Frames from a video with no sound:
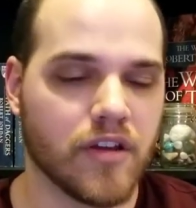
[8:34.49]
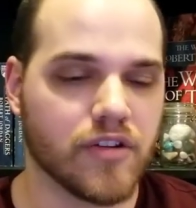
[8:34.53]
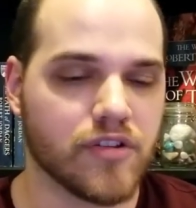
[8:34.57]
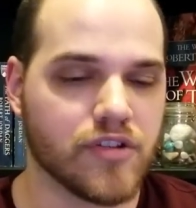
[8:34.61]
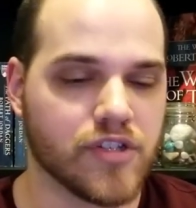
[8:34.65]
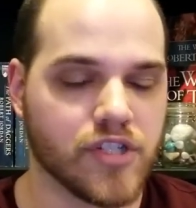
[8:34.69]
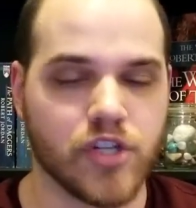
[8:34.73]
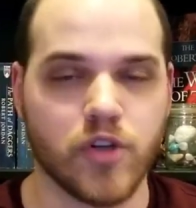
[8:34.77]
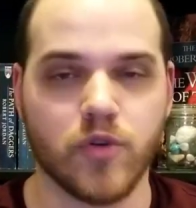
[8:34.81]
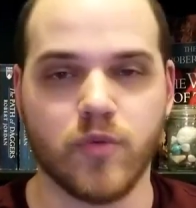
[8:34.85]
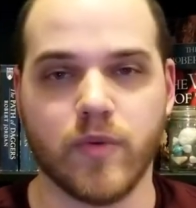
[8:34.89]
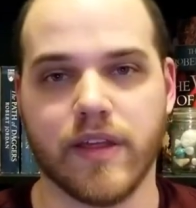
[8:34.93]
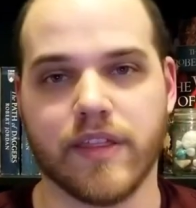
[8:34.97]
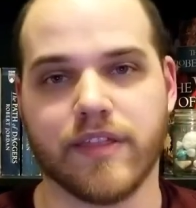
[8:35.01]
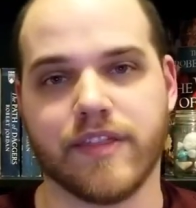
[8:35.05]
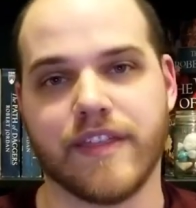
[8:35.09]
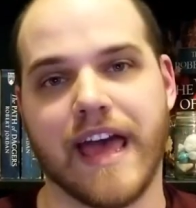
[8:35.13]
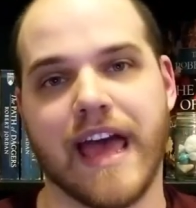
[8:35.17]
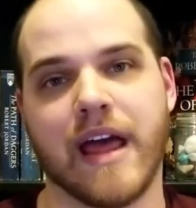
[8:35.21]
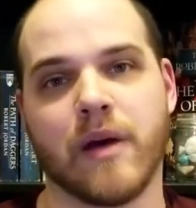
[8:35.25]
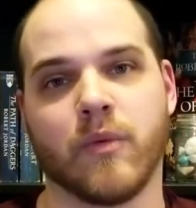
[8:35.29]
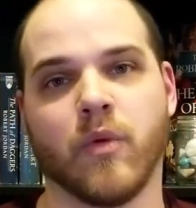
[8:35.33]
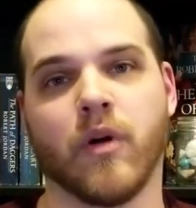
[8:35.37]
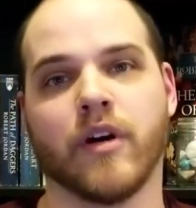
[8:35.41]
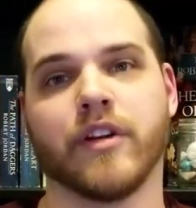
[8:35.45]
Do with
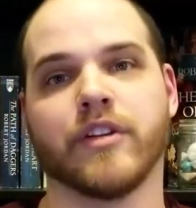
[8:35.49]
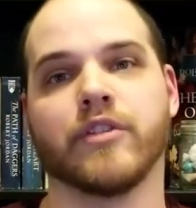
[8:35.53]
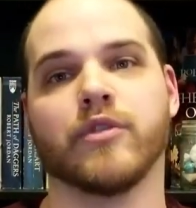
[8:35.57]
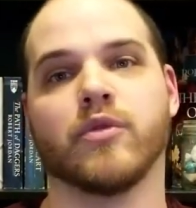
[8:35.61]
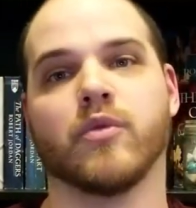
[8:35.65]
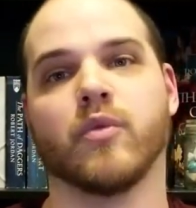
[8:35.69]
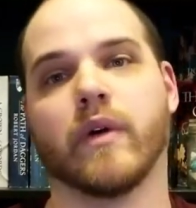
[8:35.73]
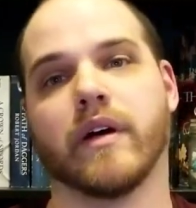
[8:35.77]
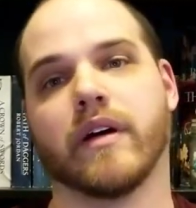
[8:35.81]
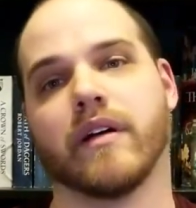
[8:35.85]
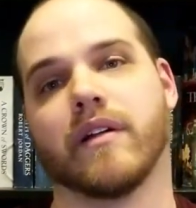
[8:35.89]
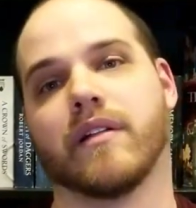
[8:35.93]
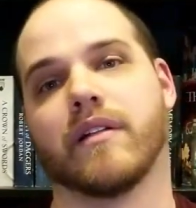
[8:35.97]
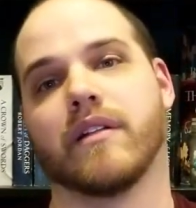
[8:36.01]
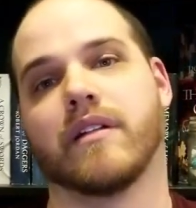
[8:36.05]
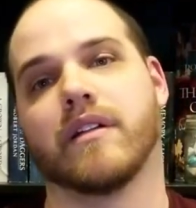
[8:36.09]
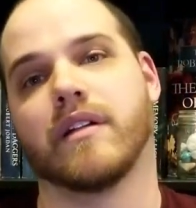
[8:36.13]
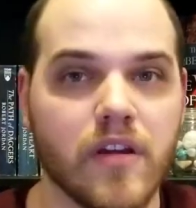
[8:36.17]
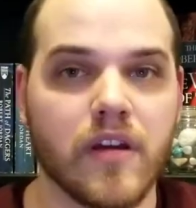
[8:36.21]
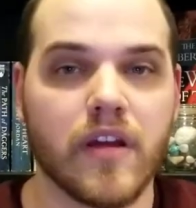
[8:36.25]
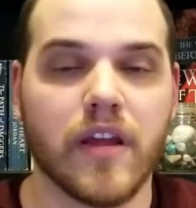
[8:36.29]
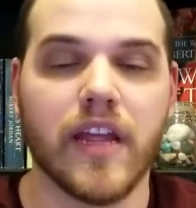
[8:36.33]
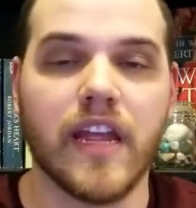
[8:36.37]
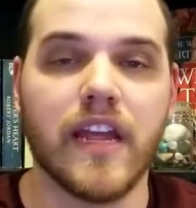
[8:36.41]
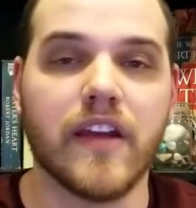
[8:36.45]
that what you will.
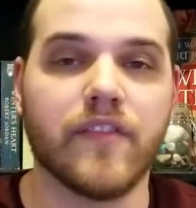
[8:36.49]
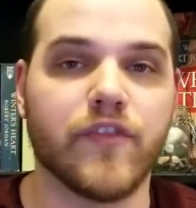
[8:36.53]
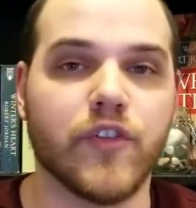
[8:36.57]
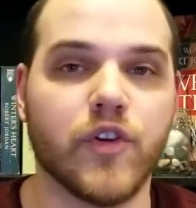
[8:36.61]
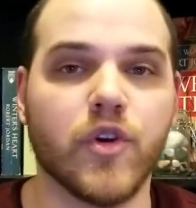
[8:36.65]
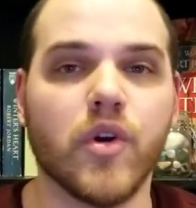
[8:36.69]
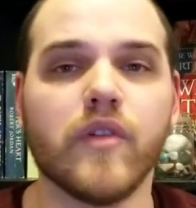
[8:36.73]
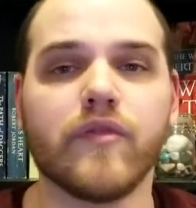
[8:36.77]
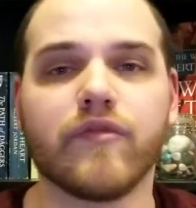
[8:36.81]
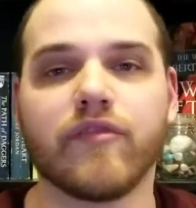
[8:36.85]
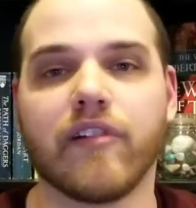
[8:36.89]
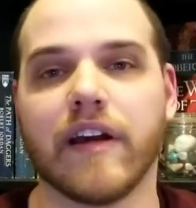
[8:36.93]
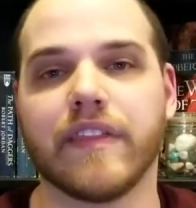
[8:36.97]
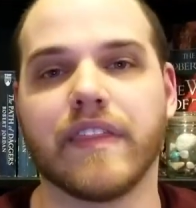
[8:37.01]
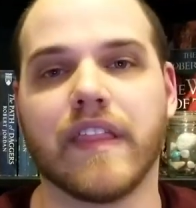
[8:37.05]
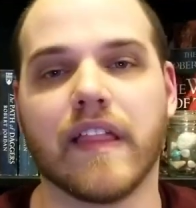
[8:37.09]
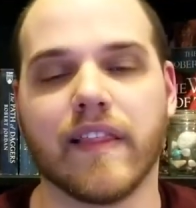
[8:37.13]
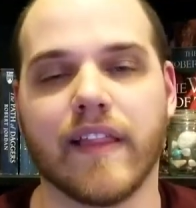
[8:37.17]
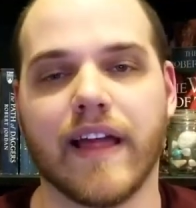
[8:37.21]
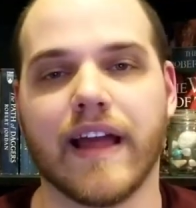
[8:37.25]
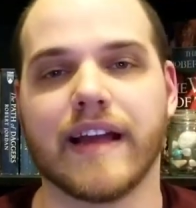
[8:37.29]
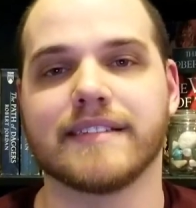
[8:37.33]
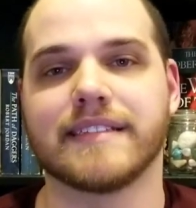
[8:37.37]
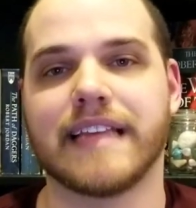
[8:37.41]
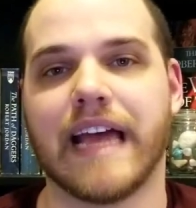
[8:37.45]
If you've read The
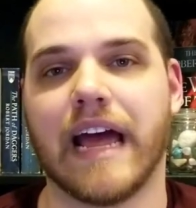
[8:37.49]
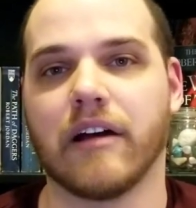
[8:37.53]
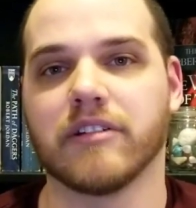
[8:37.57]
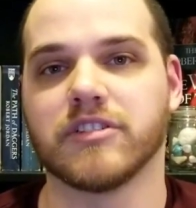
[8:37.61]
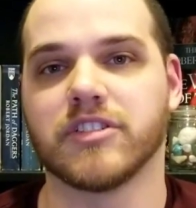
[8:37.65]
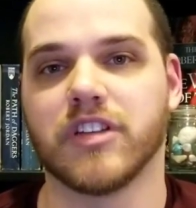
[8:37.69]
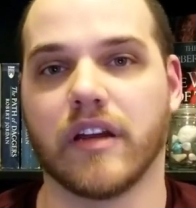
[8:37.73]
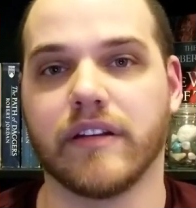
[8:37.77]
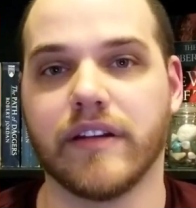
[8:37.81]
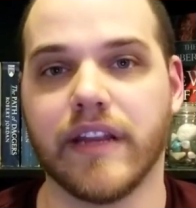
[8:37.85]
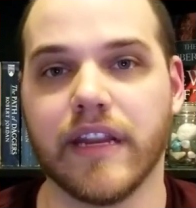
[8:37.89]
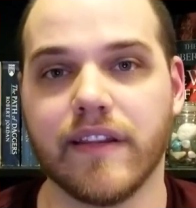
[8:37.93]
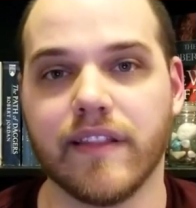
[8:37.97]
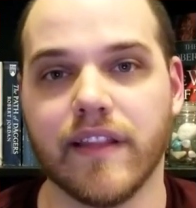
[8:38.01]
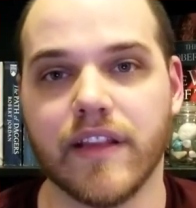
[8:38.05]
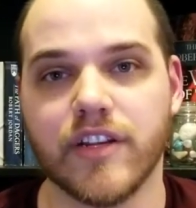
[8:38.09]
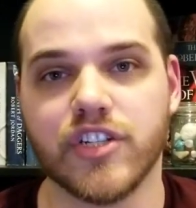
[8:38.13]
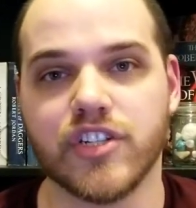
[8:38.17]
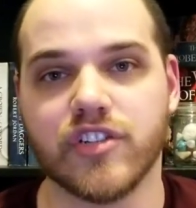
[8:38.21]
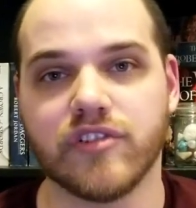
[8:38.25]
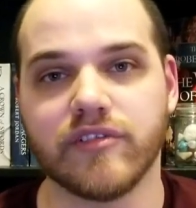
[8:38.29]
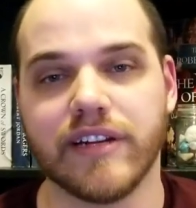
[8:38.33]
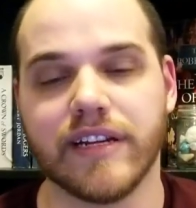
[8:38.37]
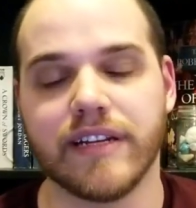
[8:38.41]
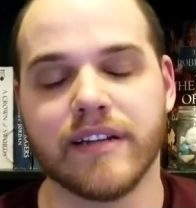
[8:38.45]
Last House on Needless
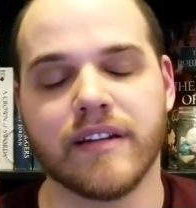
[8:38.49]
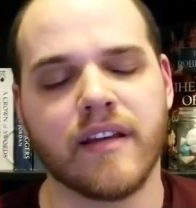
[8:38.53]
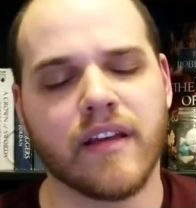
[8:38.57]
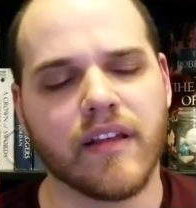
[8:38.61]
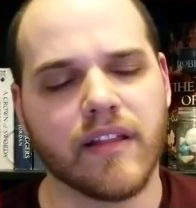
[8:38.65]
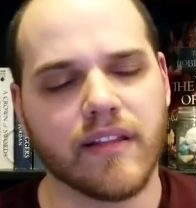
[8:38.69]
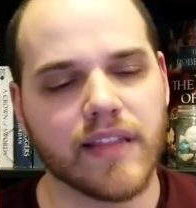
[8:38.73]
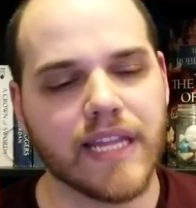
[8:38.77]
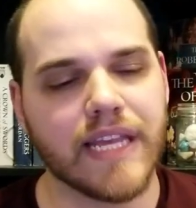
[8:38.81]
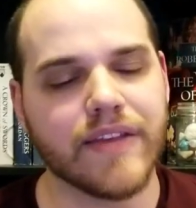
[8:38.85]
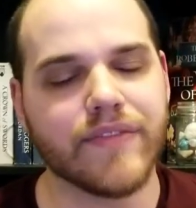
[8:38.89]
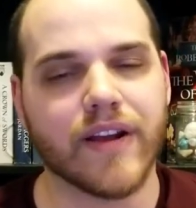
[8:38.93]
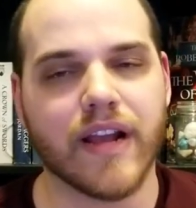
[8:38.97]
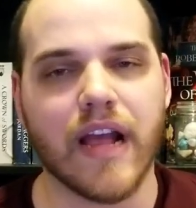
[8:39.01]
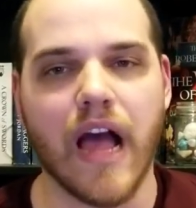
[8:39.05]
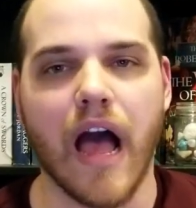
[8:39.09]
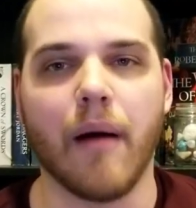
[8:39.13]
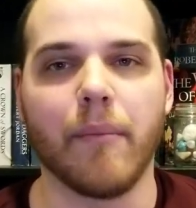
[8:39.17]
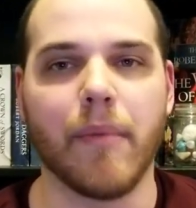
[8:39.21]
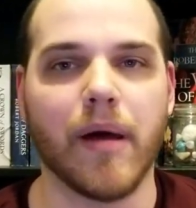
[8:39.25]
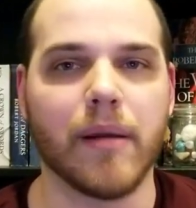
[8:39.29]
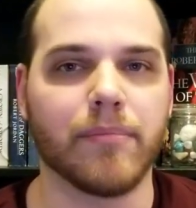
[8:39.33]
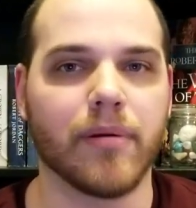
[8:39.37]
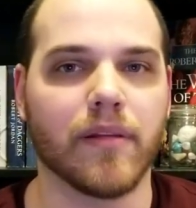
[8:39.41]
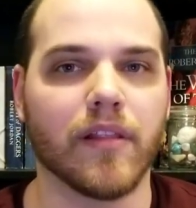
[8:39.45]
Street, leave a
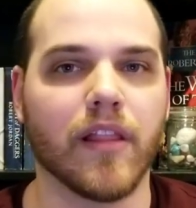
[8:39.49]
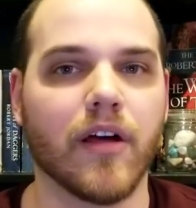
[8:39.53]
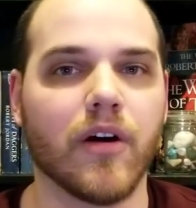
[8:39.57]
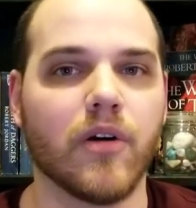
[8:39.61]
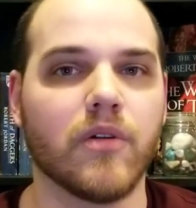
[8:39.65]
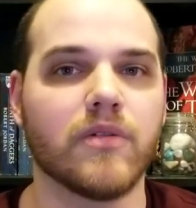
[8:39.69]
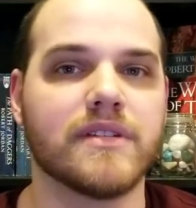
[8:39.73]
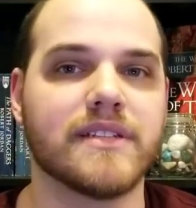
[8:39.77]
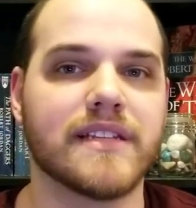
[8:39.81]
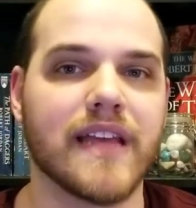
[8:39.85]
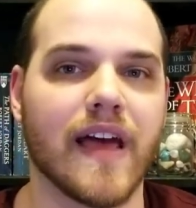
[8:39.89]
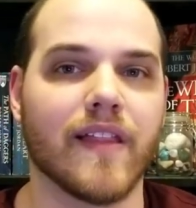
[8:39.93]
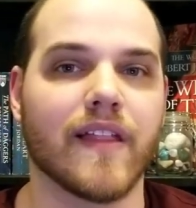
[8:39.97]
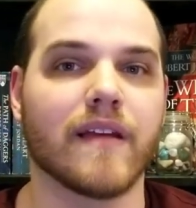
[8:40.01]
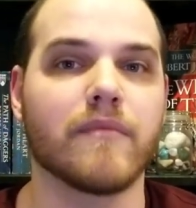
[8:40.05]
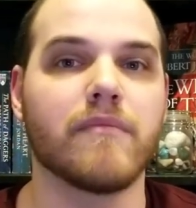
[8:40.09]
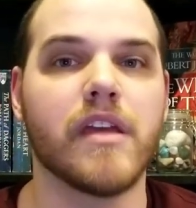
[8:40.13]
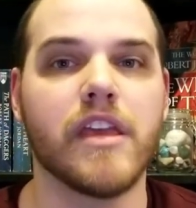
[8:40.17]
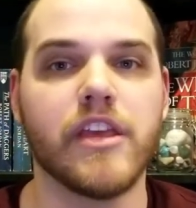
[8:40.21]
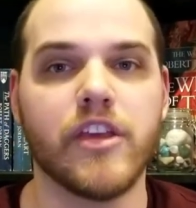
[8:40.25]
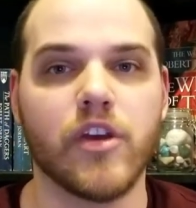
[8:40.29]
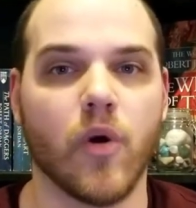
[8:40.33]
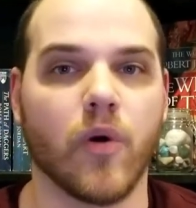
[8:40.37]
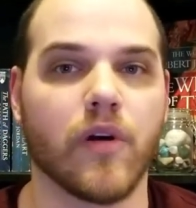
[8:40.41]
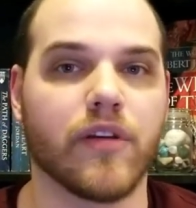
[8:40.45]
comment below telling me
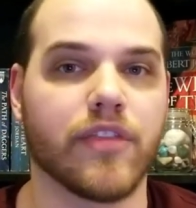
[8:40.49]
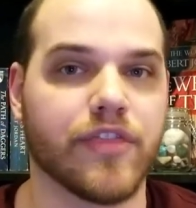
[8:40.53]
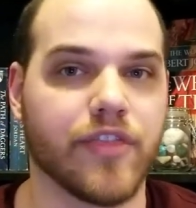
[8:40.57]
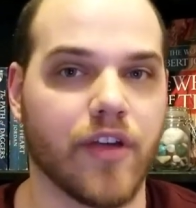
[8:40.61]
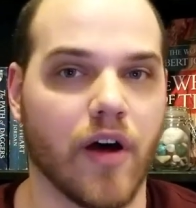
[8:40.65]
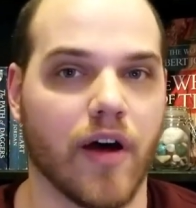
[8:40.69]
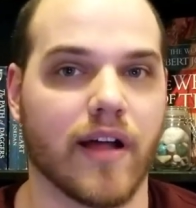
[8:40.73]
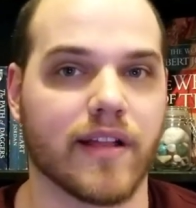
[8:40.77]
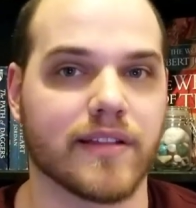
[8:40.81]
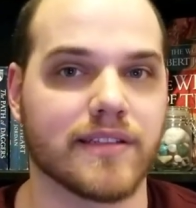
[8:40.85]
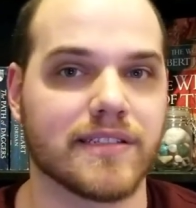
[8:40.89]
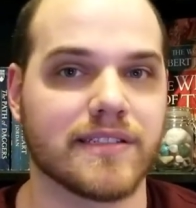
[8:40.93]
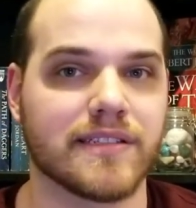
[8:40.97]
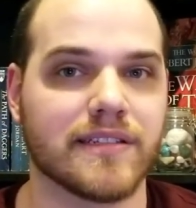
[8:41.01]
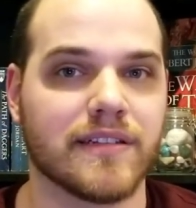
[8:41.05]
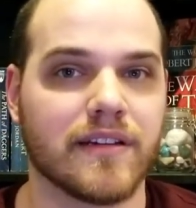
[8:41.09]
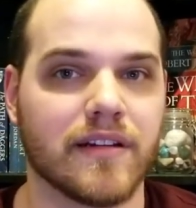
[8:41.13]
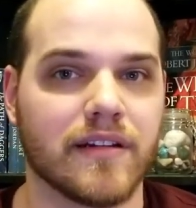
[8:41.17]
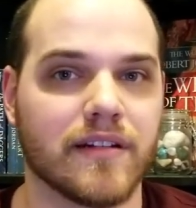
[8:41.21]
your thoughts.